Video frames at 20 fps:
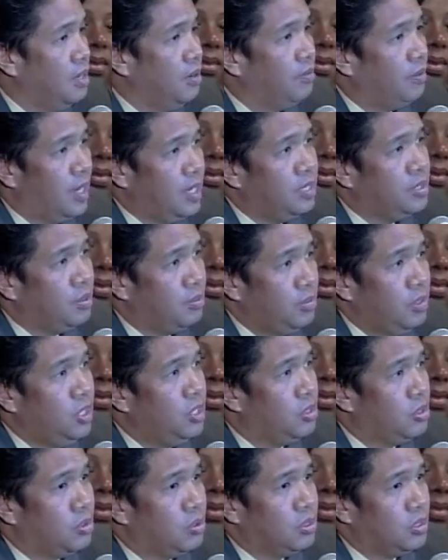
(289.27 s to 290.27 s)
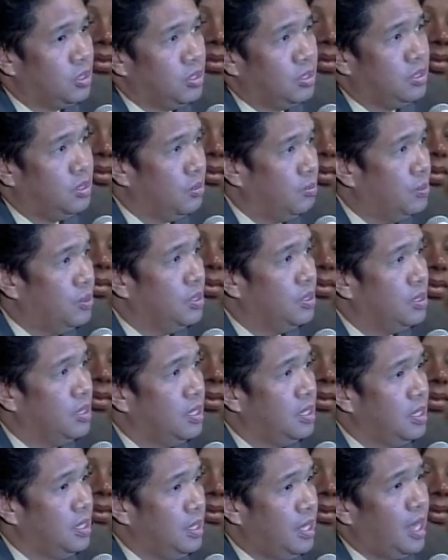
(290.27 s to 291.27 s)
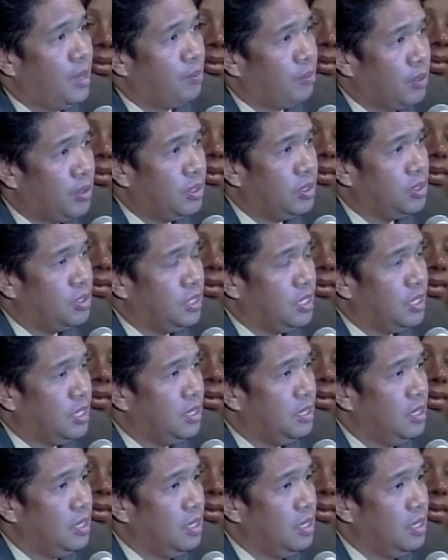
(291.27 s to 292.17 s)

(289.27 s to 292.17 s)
find some resources to put that person